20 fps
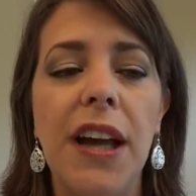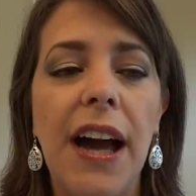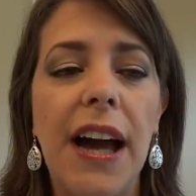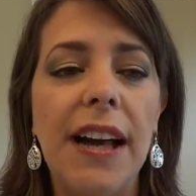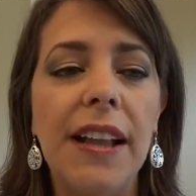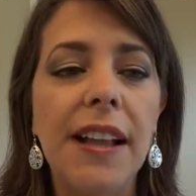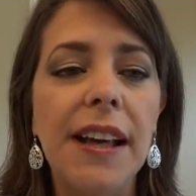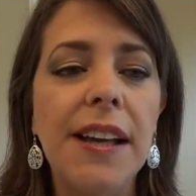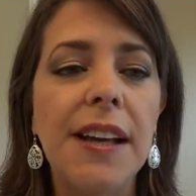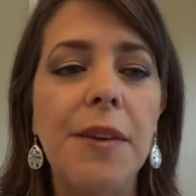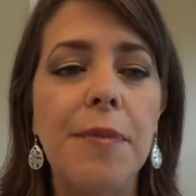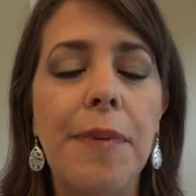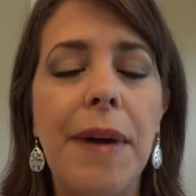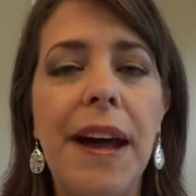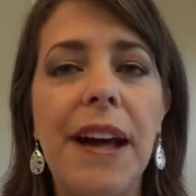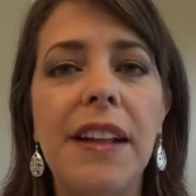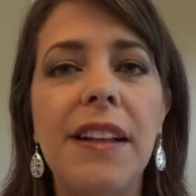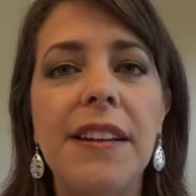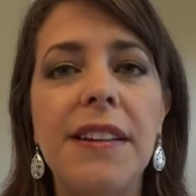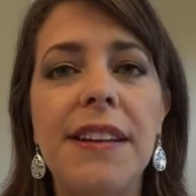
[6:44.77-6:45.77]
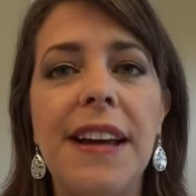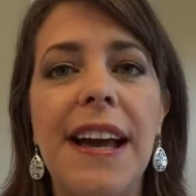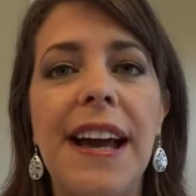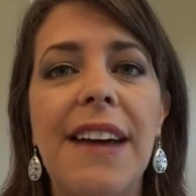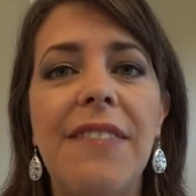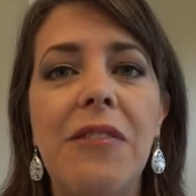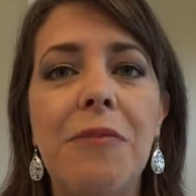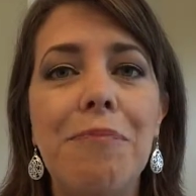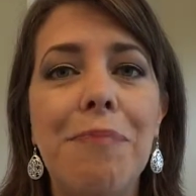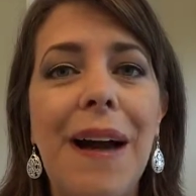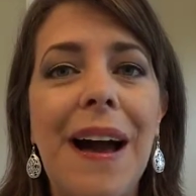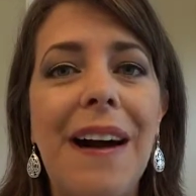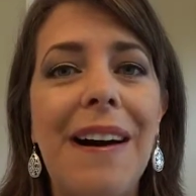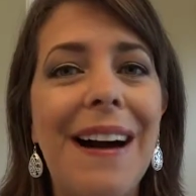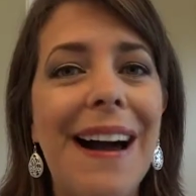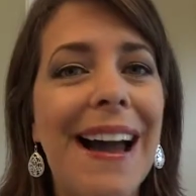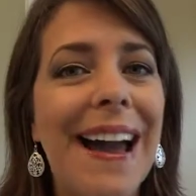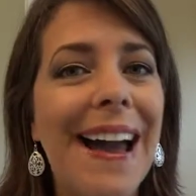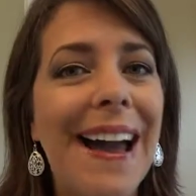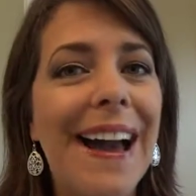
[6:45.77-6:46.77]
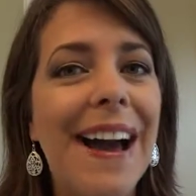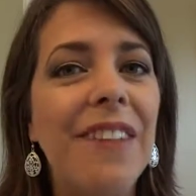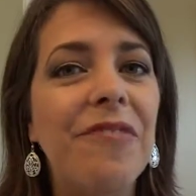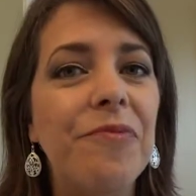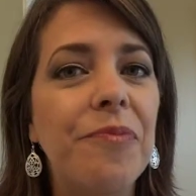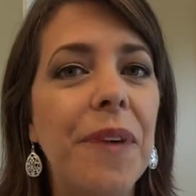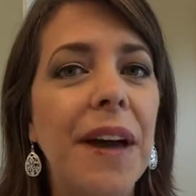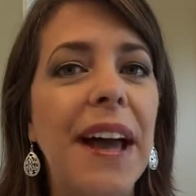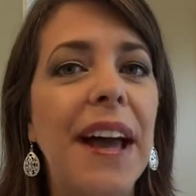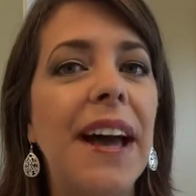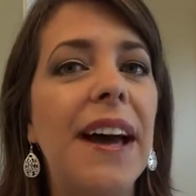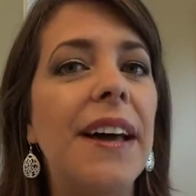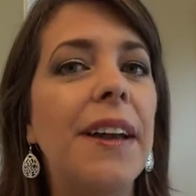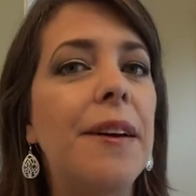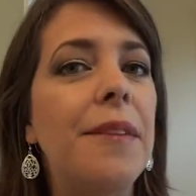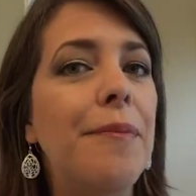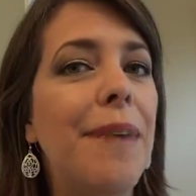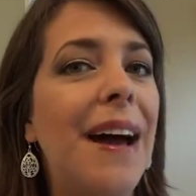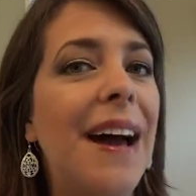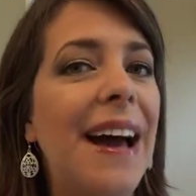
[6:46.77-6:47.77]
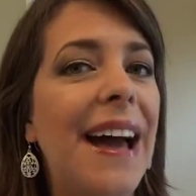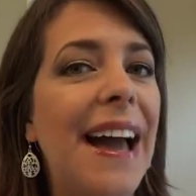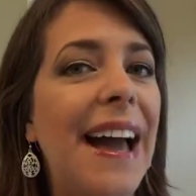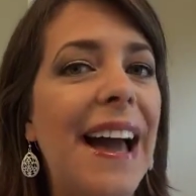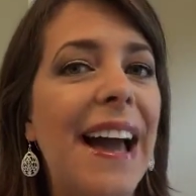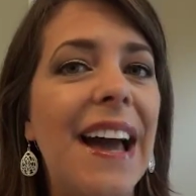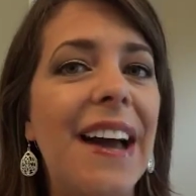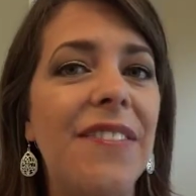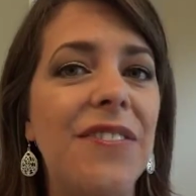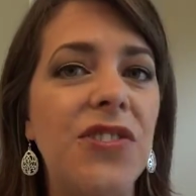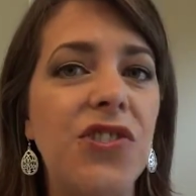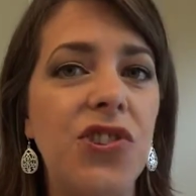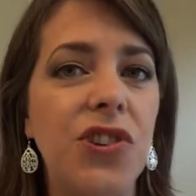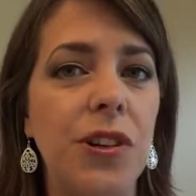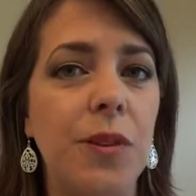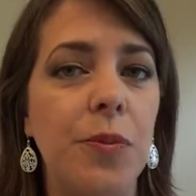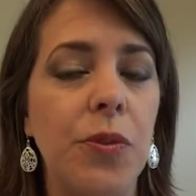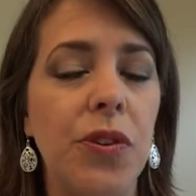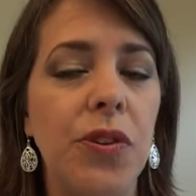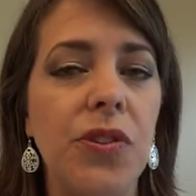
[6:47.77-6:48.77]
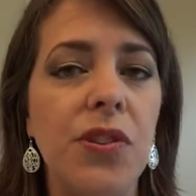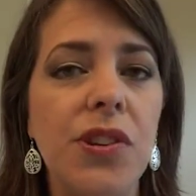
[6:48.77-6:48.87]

I like a palette to have about half matte, about half shimmer.